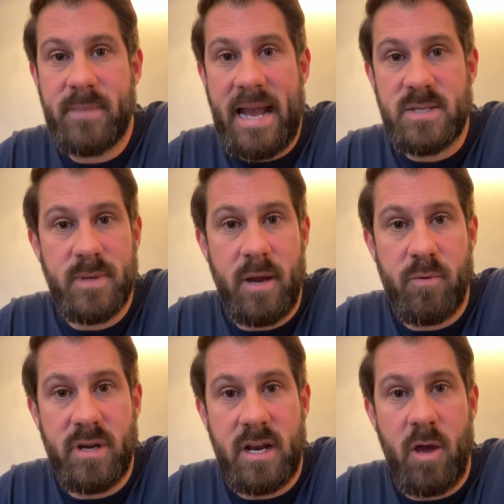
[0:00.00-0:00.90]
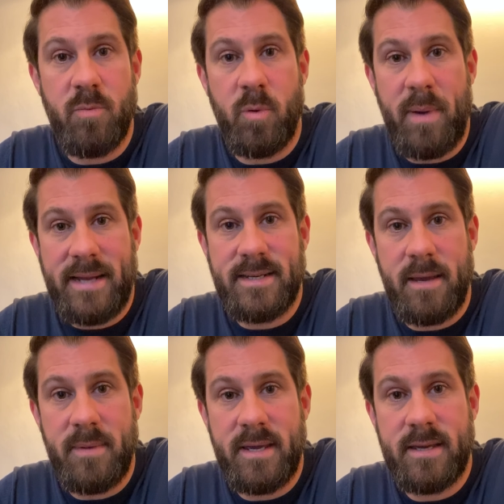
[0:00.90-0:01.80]
as we know, we're in a global
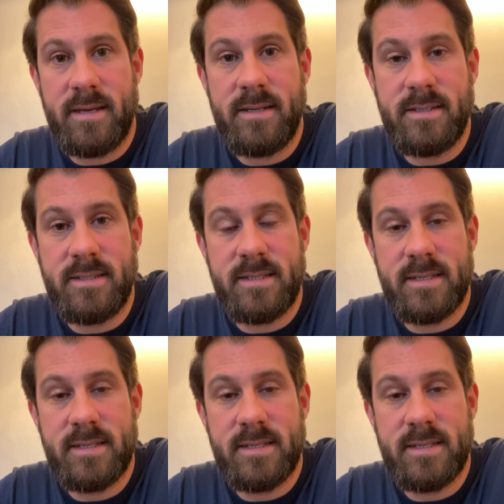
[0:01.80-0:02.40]
pandemic, and